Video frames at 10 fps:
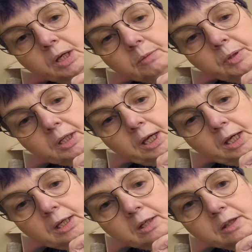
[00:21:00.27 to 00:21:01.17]
maybe
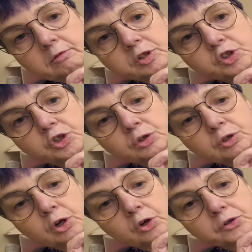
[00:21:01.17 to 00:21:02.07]
here there are
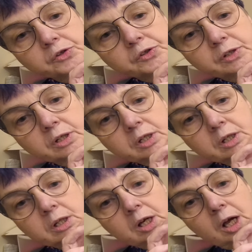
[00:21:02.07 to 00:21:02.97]
2 dots,
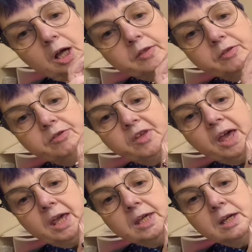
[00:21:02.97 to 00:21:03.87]
and
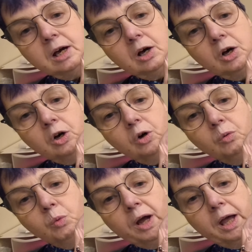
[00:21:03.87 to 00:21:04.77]
they
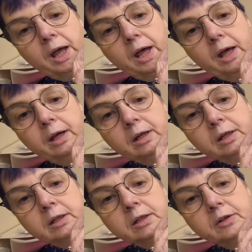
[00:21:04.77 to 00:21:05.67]
are where
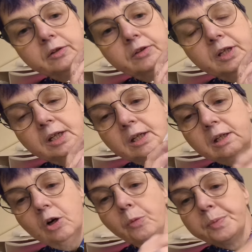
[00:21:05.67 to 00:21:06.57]

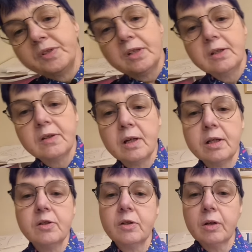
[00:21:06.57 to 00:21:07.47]
the opposite
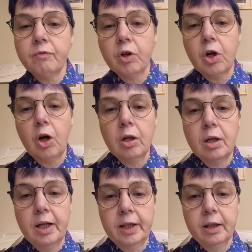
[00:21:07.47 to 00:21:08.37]
sides of the
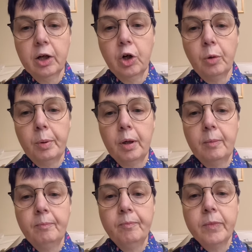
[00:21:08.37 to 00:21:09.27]
collar link up.